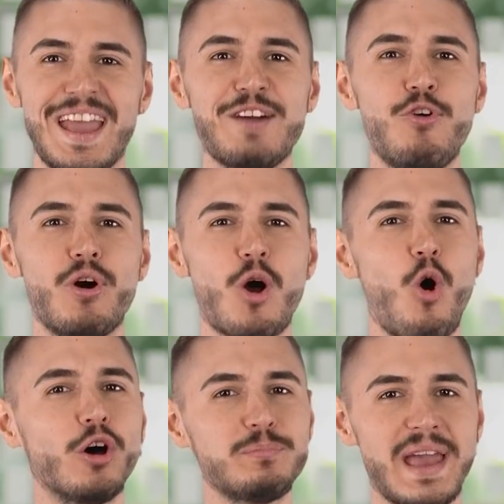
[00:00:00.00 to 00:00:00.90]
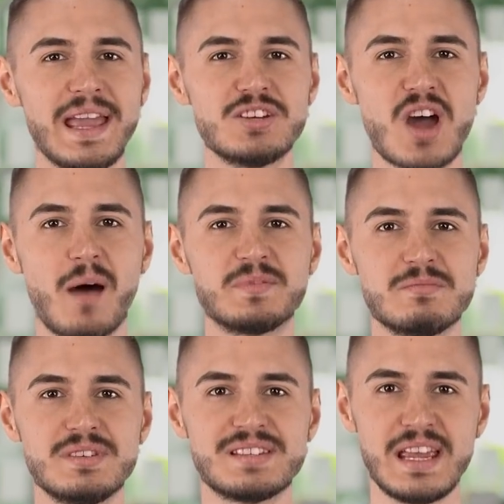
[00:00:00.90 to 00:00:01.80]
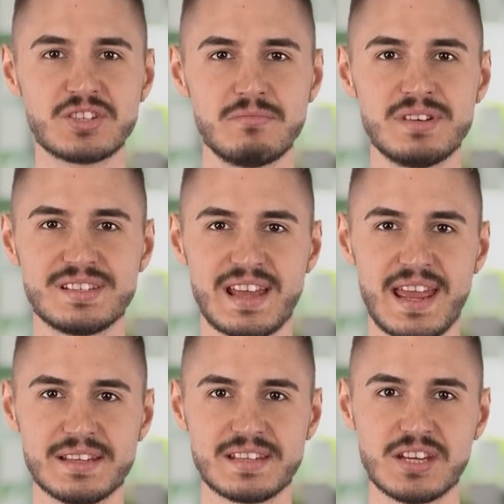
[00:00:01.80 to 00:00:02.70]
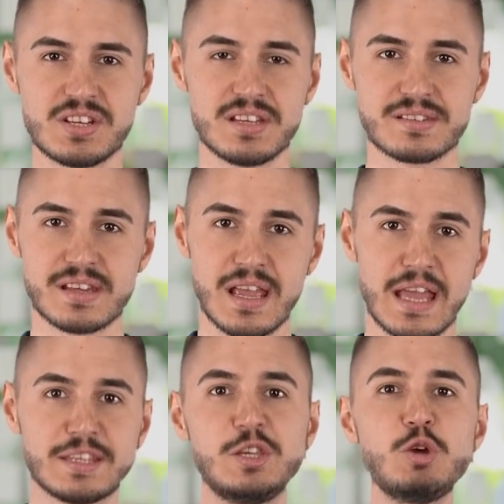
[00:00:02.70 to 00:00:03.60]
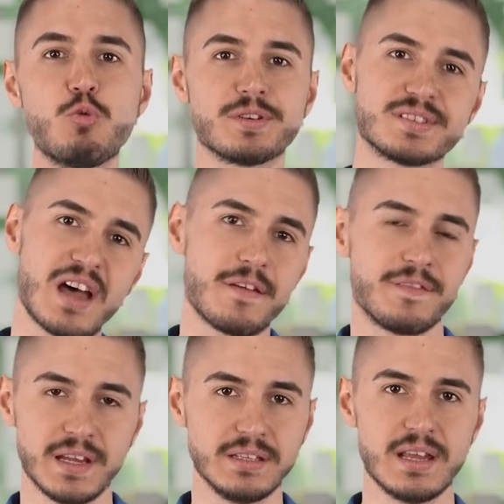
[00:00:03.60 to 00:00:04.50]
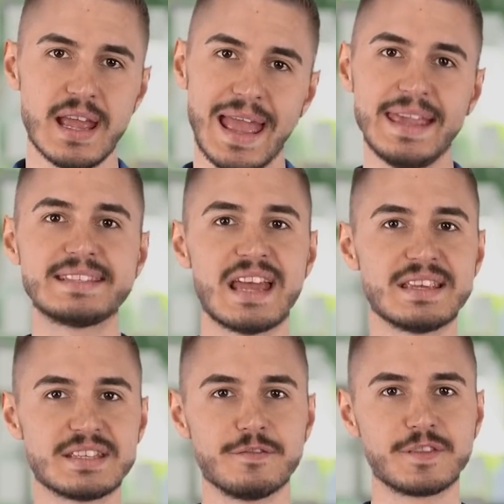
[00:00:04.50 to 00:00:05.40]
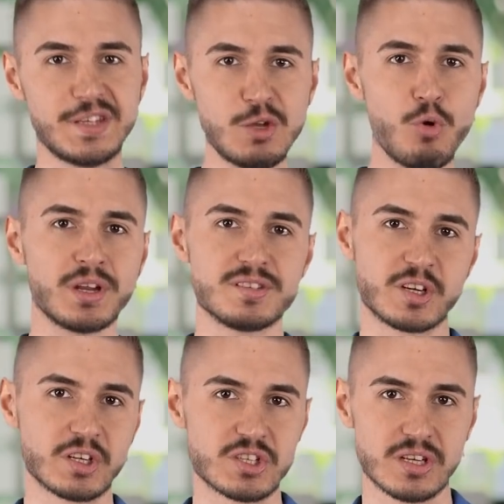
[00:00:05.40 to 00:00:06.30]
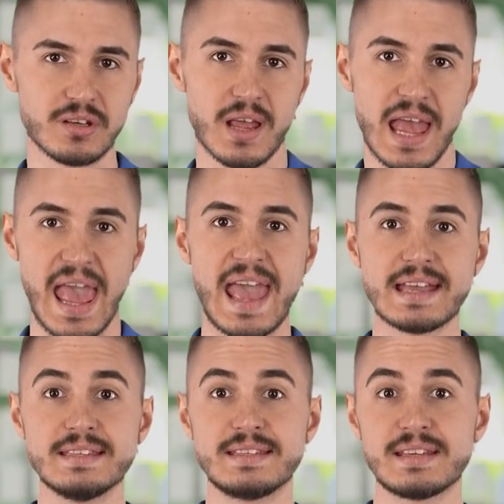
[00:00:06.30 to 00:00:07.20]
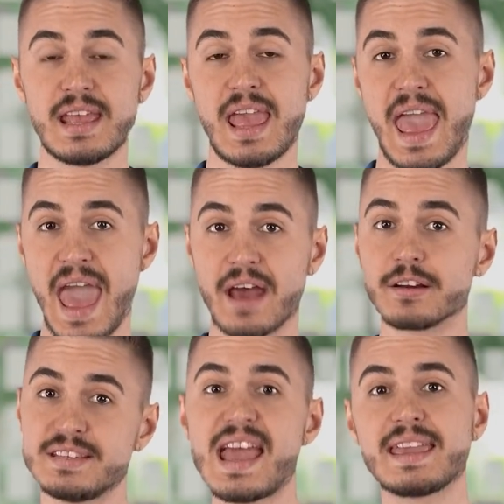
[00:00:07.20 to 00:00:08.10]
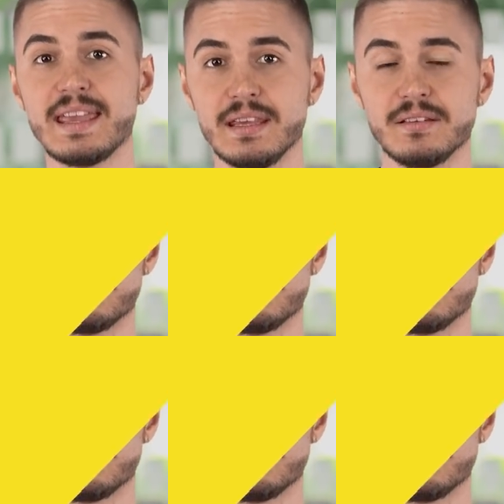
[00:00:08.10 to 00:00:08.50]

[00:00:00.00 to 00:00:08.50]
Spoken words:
Avoid on-page optimization mistakes such as keyword stuffing, excessive keyword insertion, and header tagging.